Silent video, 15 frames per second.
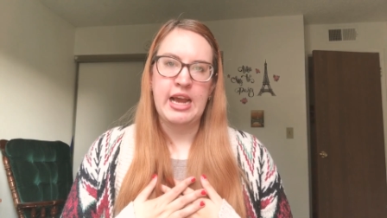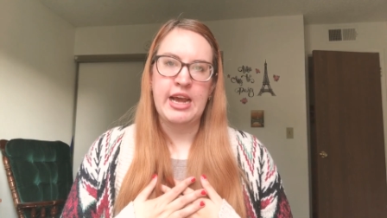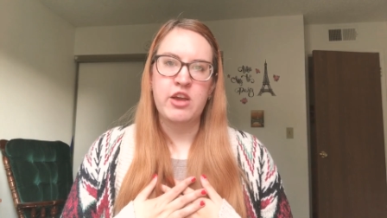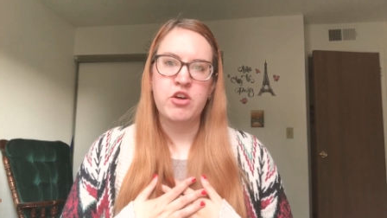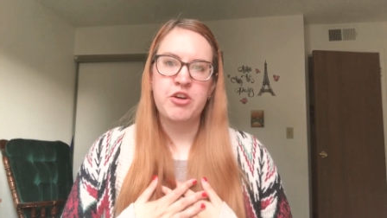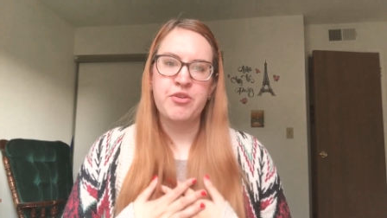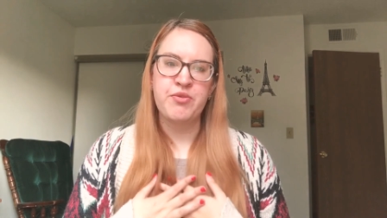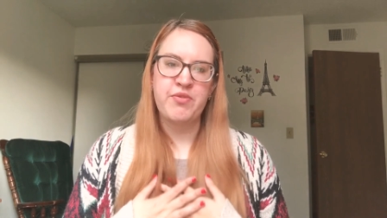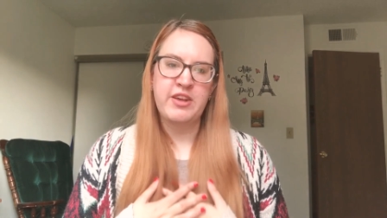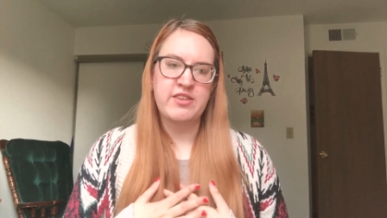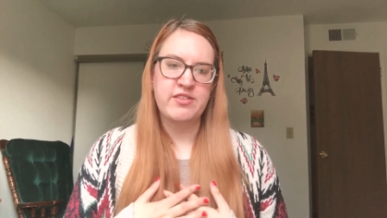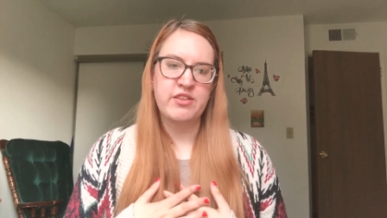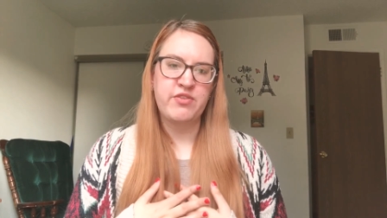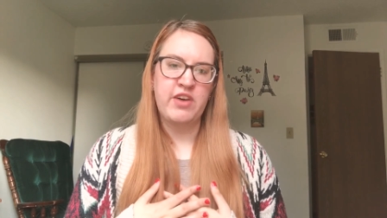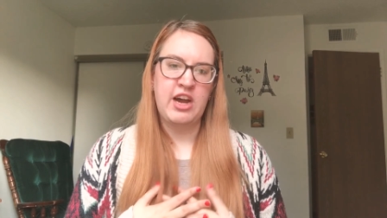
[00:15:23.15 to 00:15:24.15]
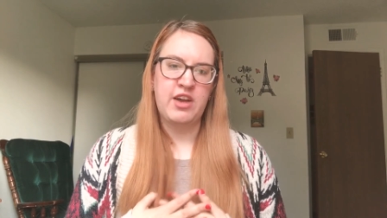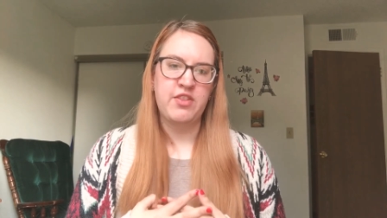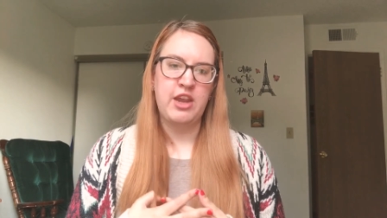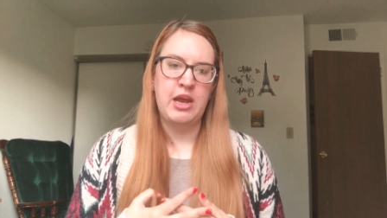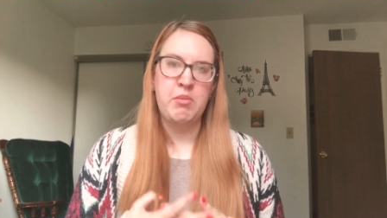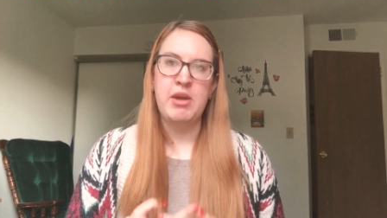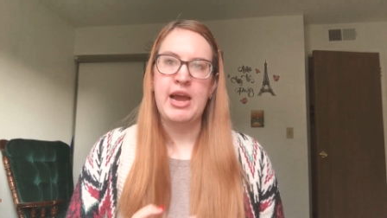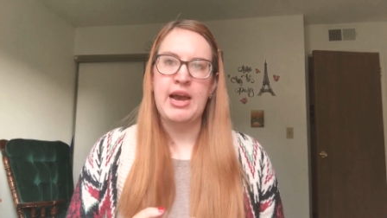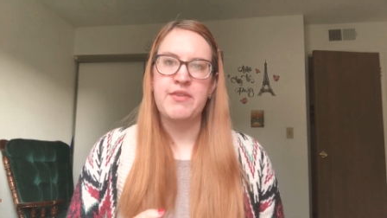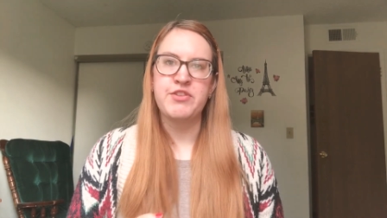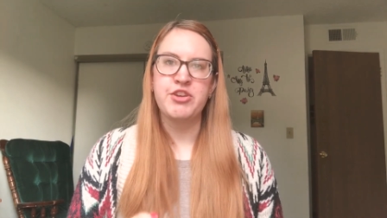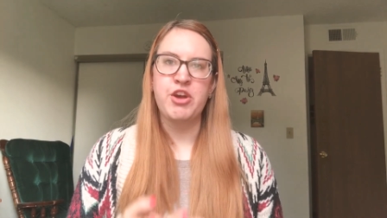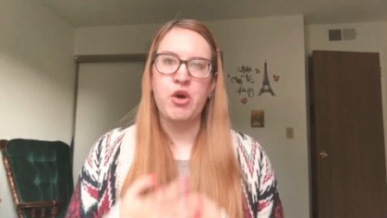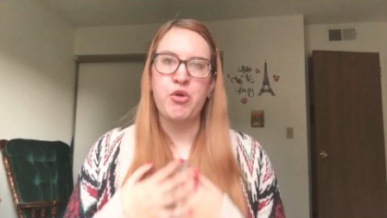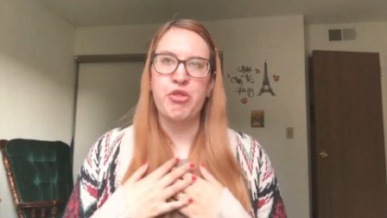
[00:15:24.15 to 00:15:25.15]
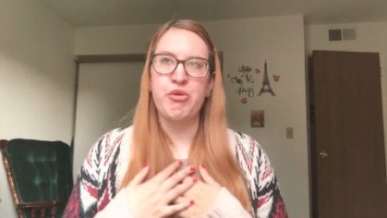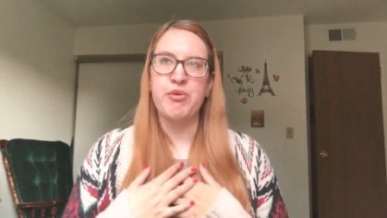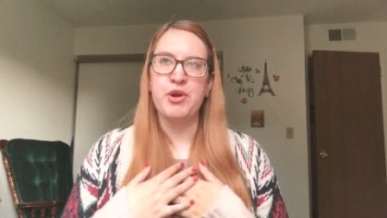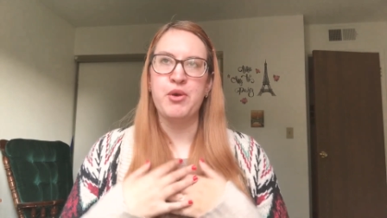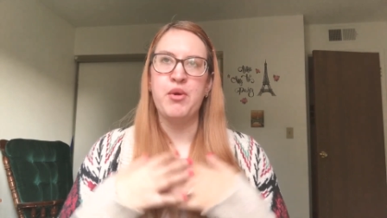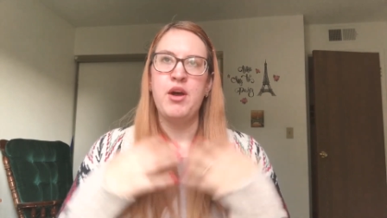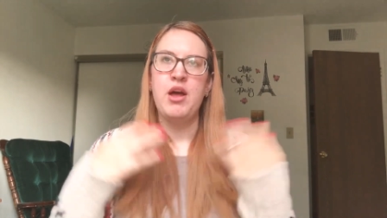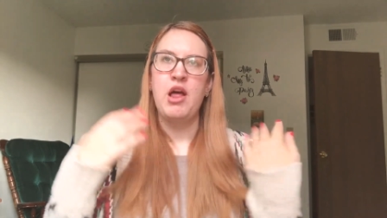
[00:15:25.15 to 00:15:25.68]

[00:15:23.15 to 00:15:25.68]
I couldn't face the fact that I would have to go through